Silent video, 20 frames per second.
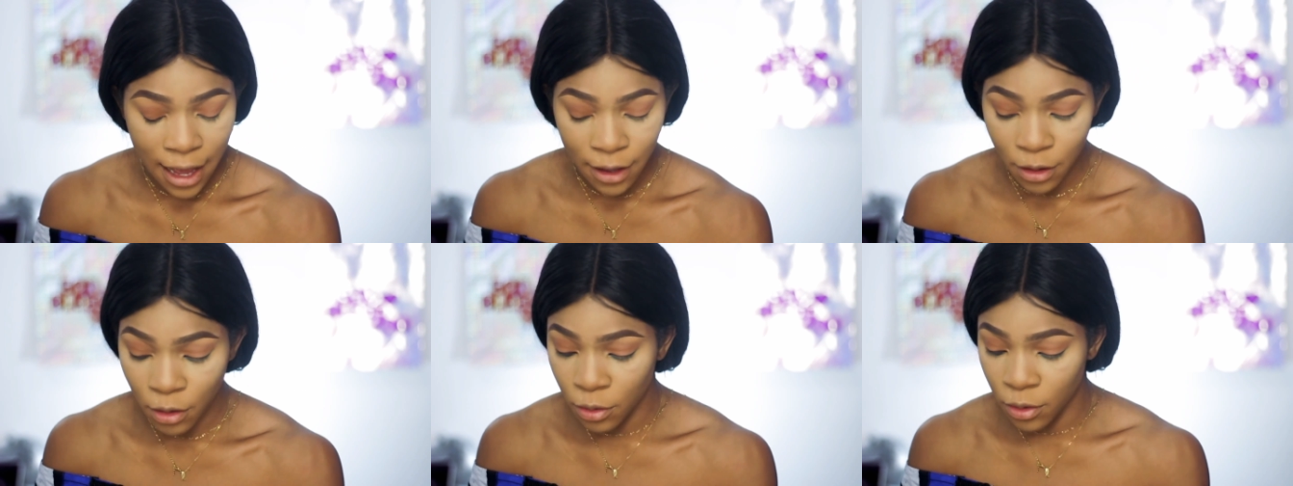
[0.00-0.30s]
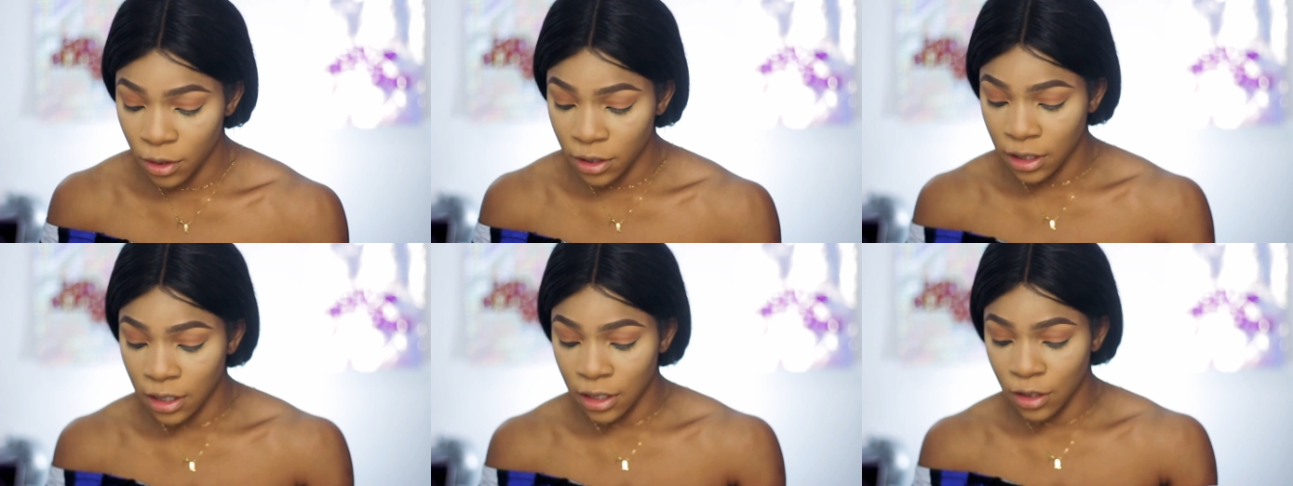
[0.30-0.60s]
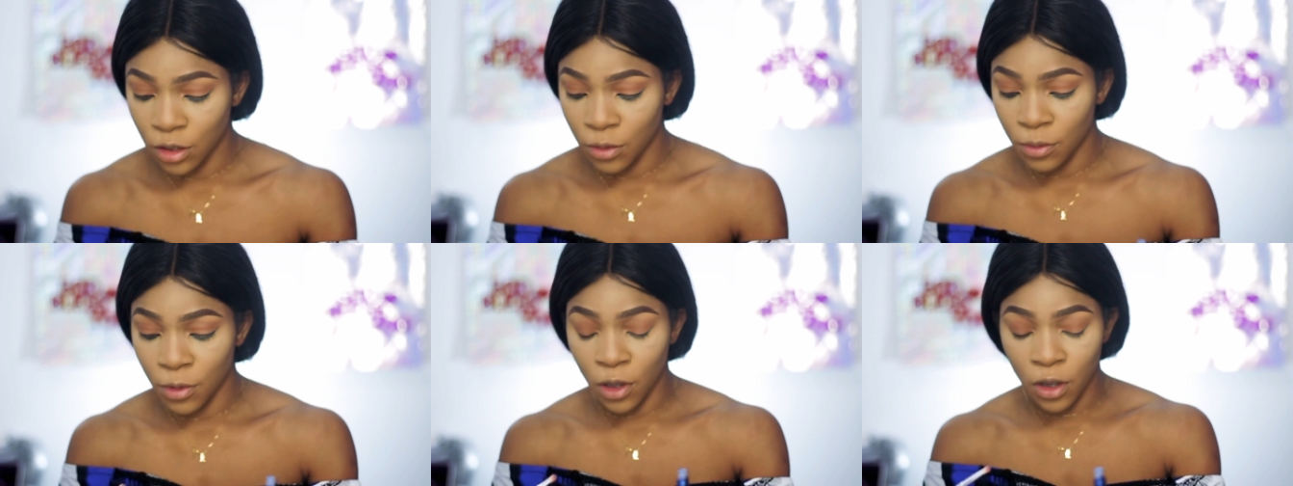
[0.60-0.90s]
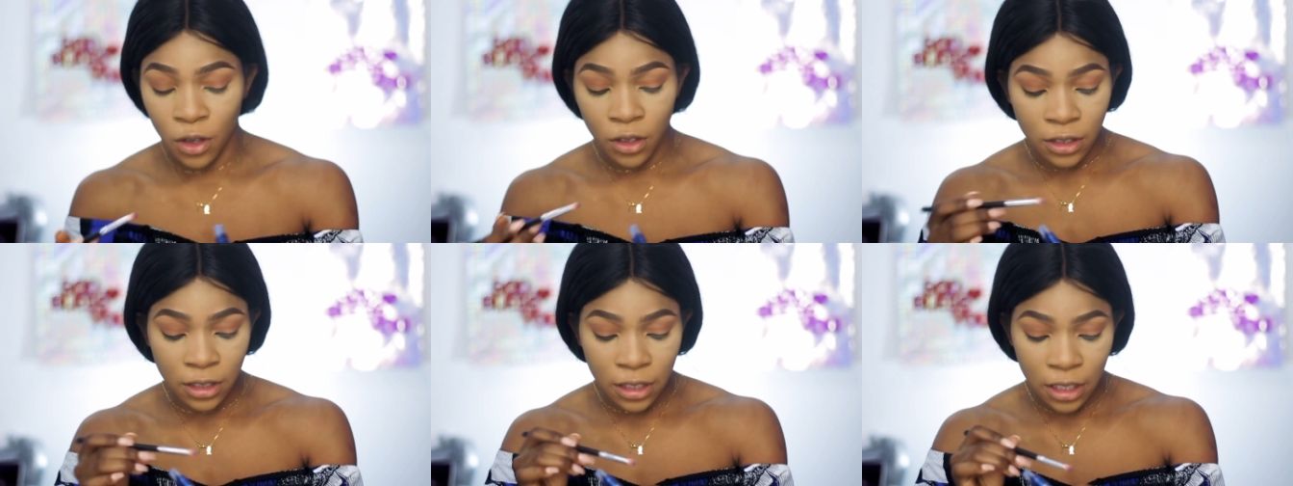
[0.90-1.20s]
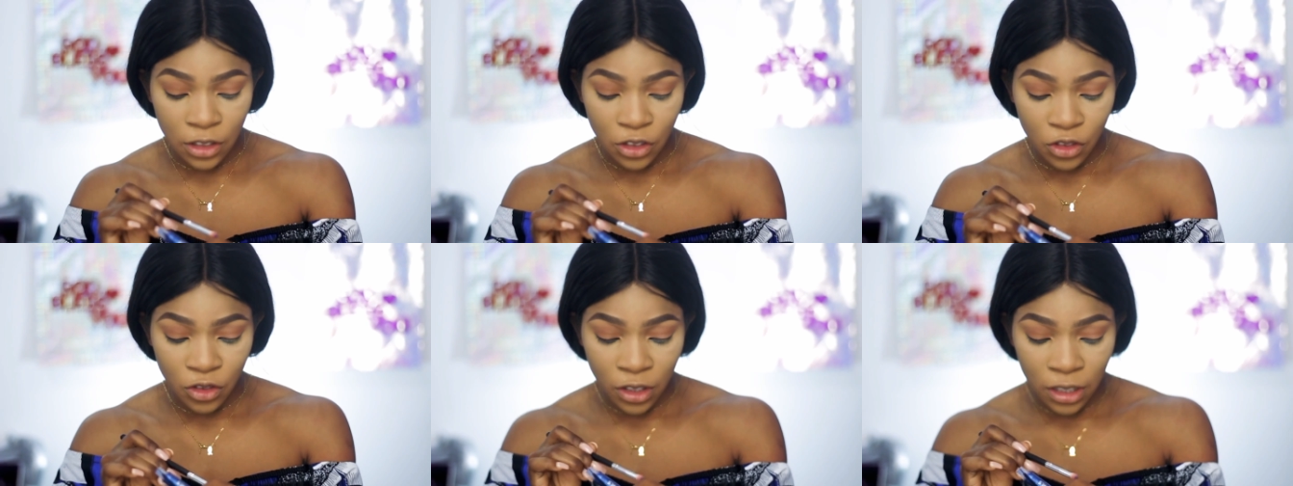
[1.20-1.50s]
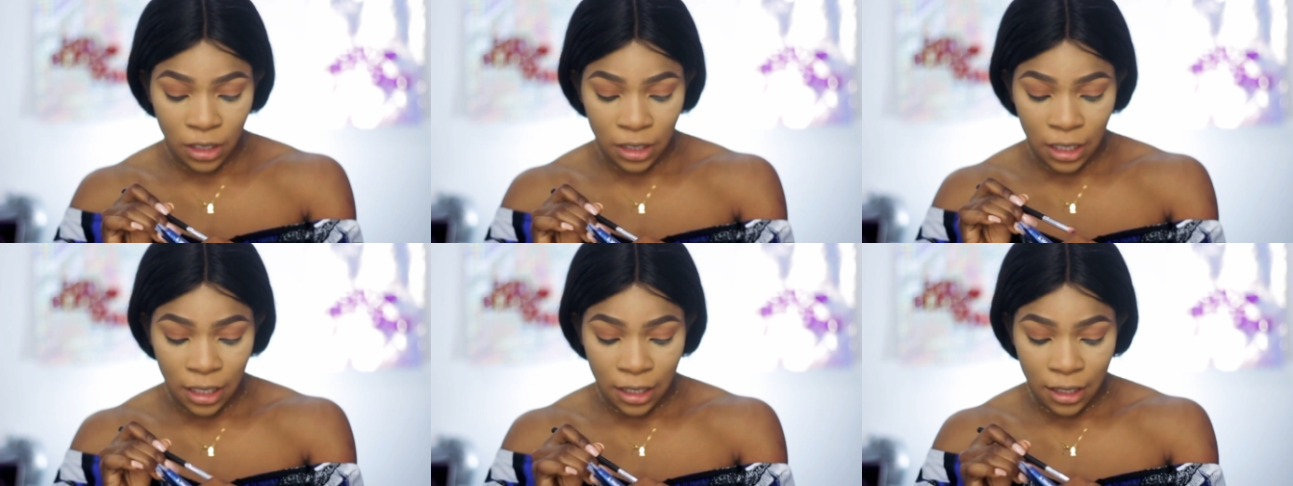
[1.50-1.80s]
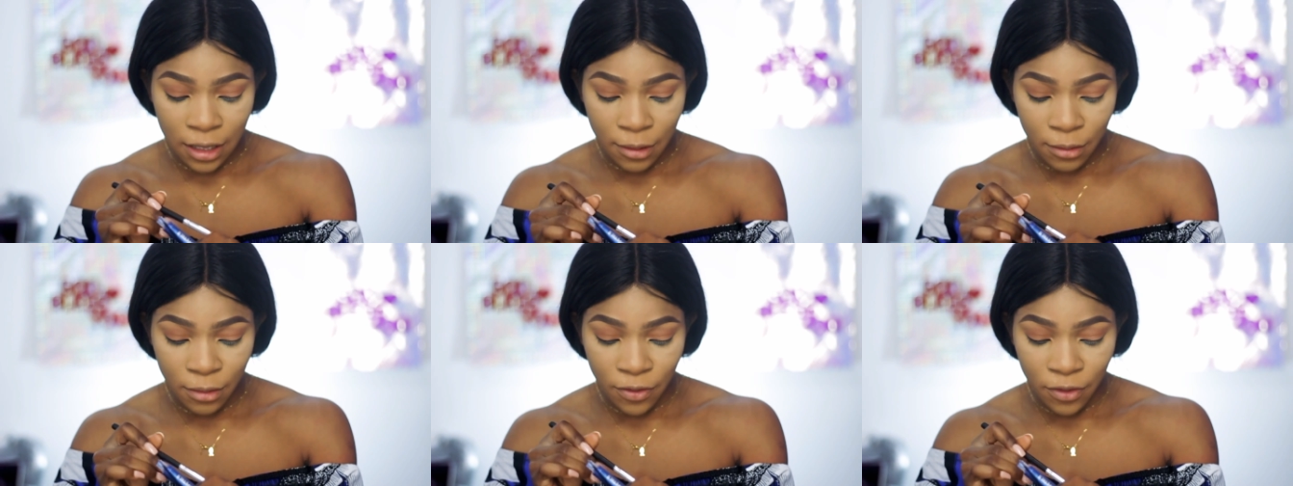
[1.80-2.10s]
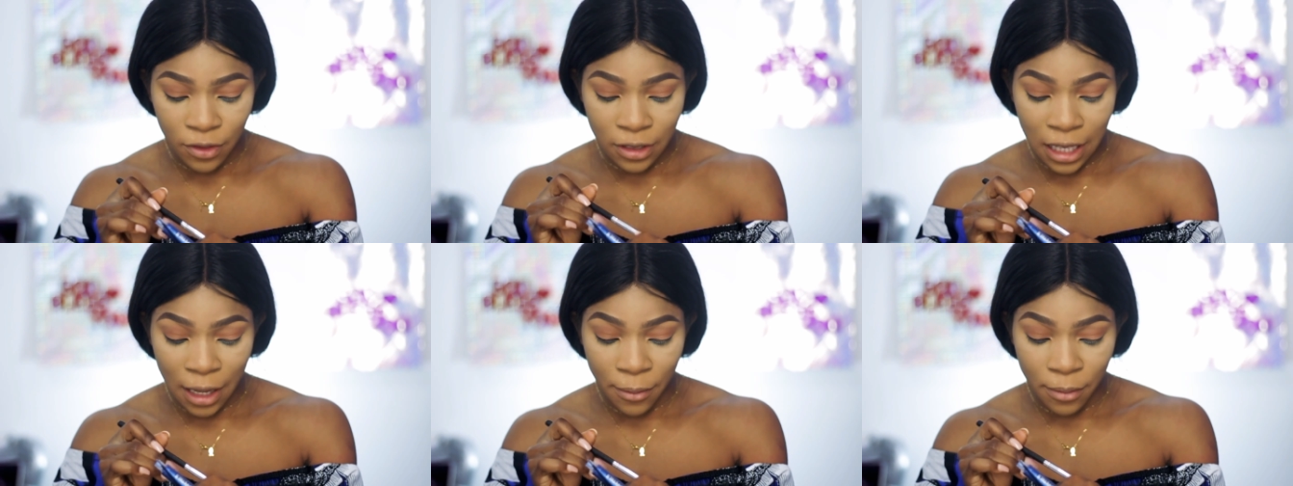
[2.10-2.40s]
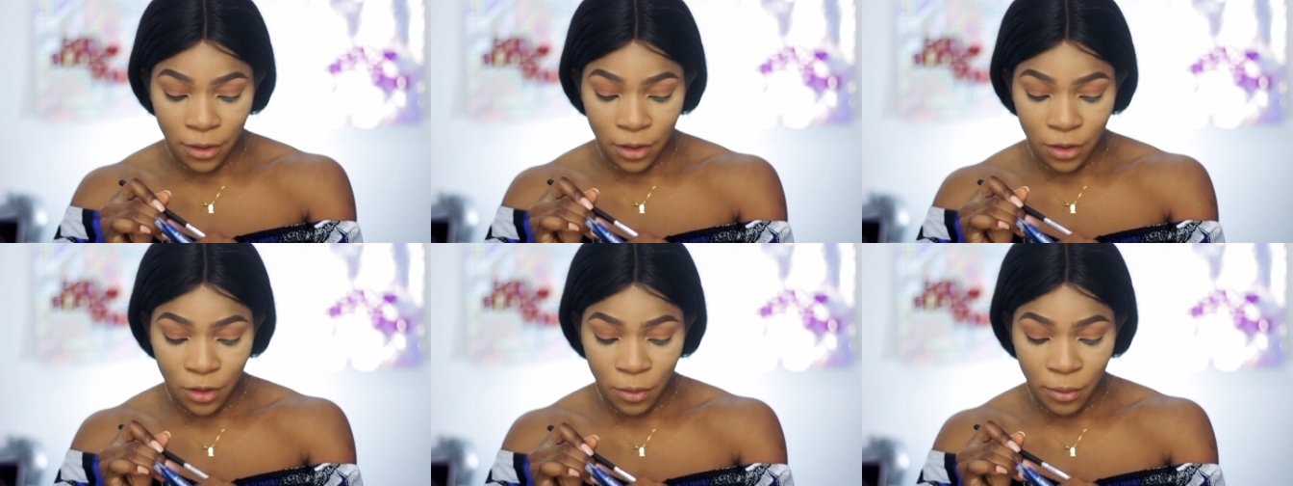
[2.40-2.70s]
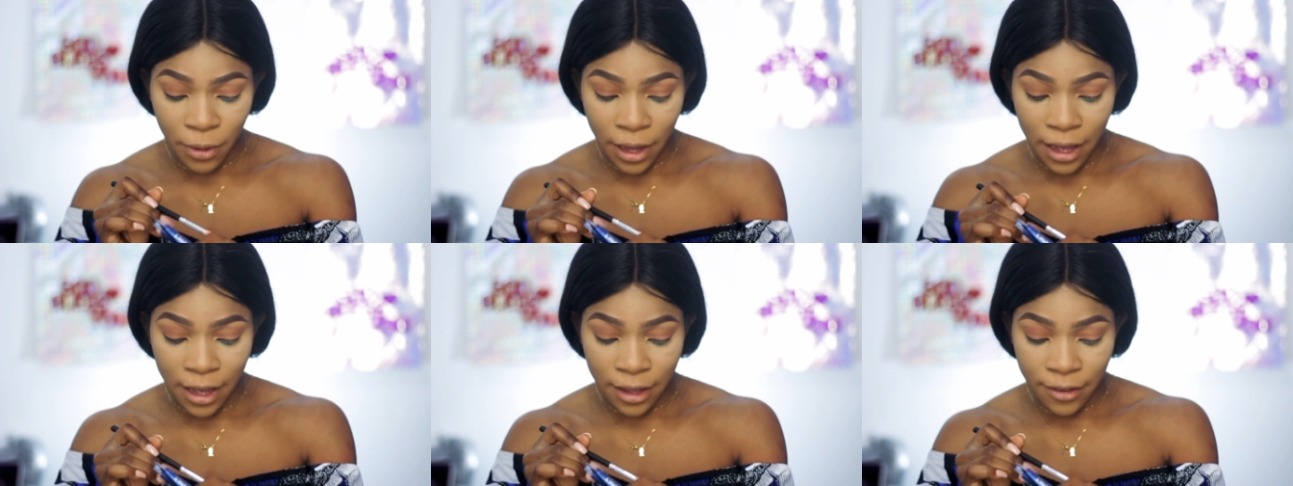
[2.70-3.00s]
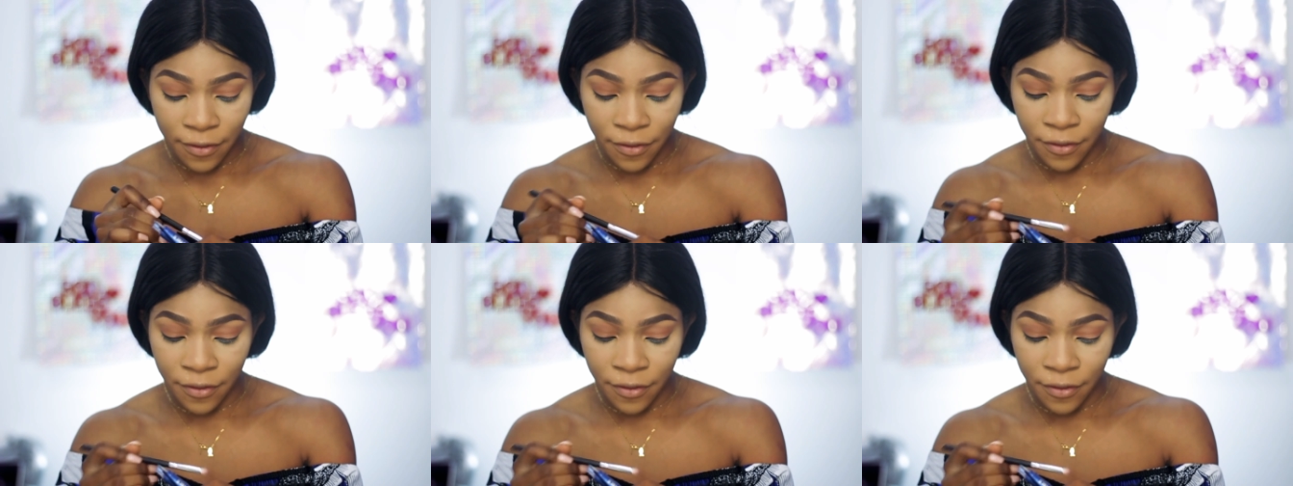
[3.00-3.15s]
I don't want it to be concentrated. I'm even dabbing it on my hand